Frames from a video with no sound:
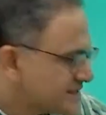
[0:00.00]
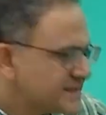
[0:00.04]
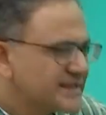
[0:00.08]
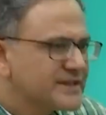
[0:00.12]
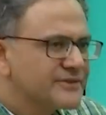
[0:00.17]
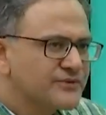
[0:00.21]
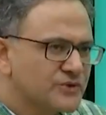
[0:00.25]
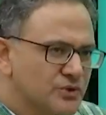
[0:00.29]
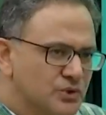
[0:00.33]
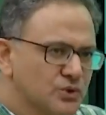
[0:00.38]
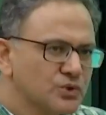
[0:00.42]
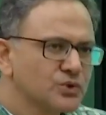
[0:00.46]
if
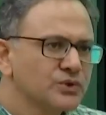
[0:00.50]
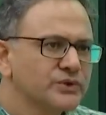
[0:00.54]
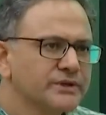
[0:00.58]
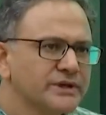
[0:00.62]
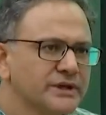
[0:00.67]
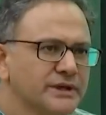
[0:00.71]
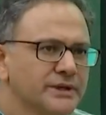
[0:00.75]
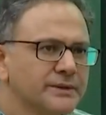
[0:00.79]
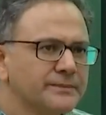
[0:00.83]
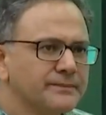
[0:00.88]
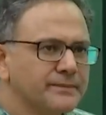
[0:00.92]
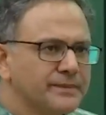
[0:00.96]
you do
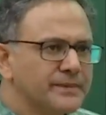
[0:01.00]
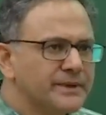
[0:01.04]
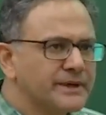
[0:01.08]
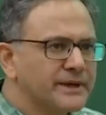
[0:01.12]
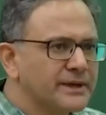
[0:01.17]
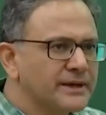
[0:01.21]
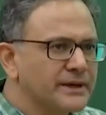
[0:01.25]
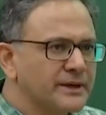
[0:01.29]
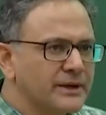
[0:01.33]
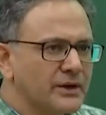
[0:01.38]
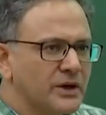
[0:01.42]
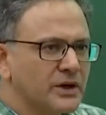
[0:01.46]
the
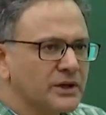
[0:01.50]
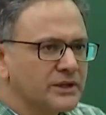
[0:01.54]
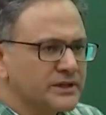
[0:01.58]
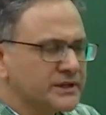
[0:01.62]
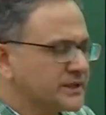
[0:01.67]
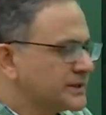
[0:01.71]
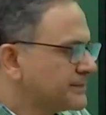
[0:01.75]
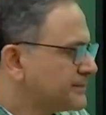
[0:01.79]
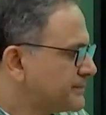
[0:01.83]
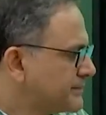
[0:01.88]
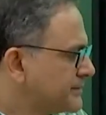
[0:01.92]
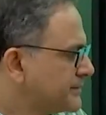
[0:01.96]
all the
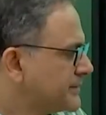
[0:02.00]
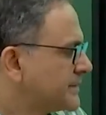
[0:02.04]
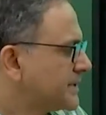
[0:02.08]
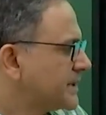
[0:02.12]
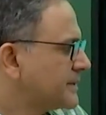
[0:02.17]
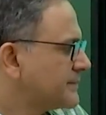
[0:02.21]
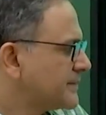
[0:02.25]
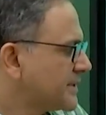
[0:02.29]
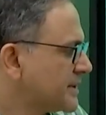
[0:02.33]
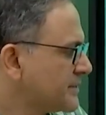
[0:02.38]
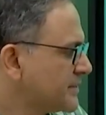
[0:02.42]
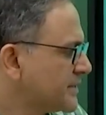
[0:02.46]

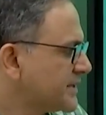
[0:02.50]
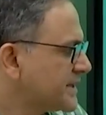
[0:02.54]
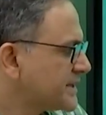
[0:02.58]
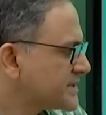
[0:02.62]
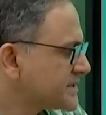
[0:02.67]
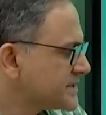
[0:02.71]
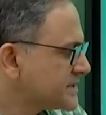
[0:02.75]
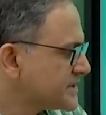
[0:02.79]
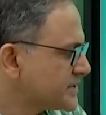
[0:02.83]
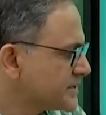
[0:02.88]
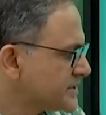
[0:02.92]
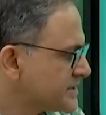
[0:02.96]
permutations,
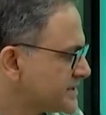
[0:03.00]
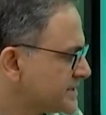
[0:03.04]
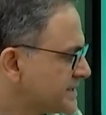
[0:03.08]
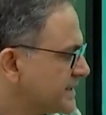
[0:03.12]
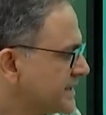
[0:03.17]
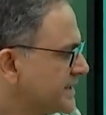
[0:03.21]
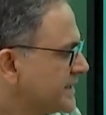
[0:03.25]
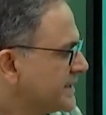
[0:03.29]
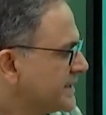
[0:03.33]
you'll see